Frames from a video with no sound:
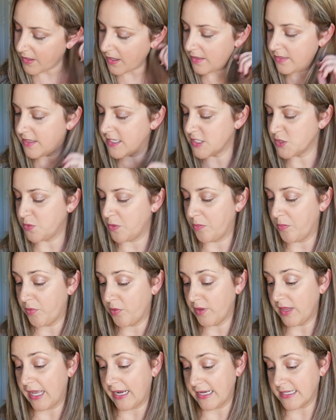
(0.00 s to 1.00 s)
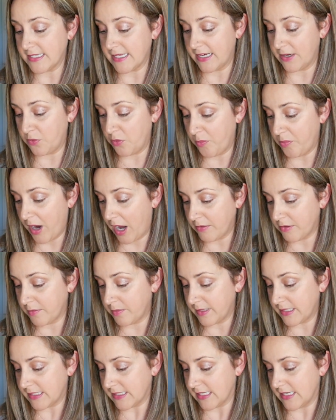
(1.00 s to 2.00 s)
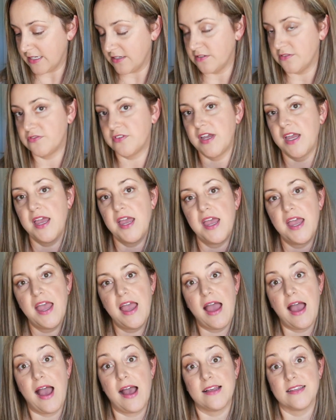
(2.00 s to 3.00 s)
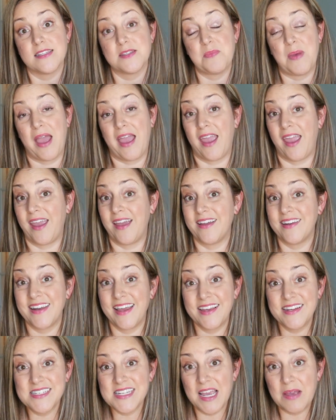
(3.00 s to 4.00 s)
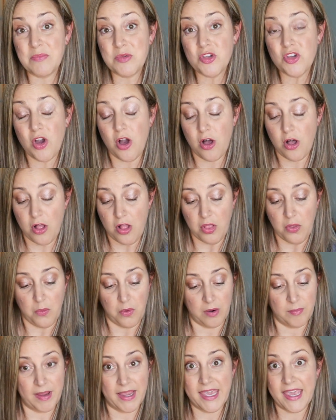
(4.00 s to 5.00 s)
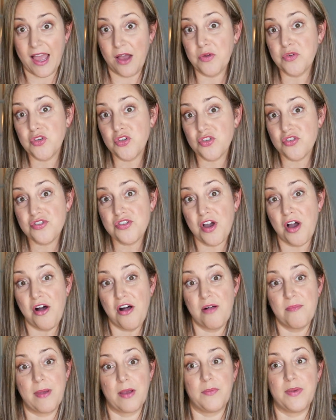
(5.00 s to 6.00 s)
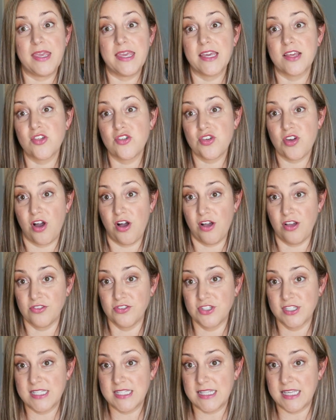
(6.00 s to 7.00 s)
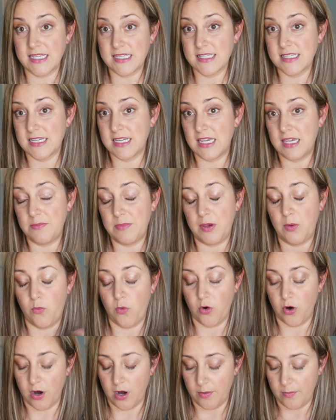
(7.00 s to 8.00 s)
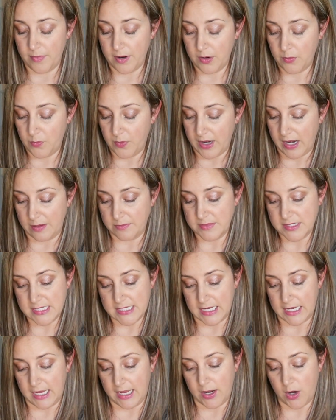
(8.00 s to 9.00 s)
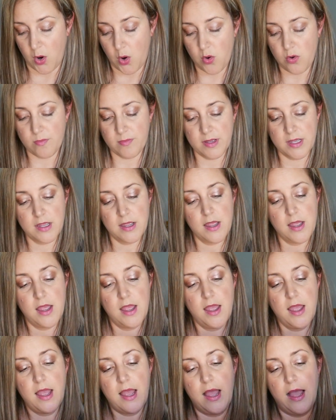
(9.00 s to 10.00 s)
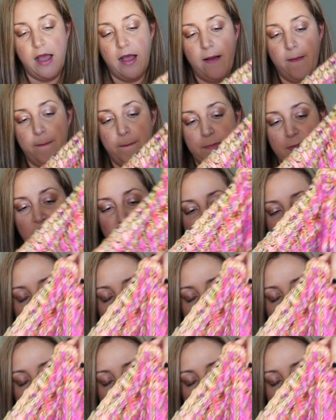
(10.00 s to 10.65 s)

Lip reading: This will, like I said, it will probably live as my nighttime shawl or my couch shawl, my weekend shawl, just things to keep me warm when I'm sitting at home. If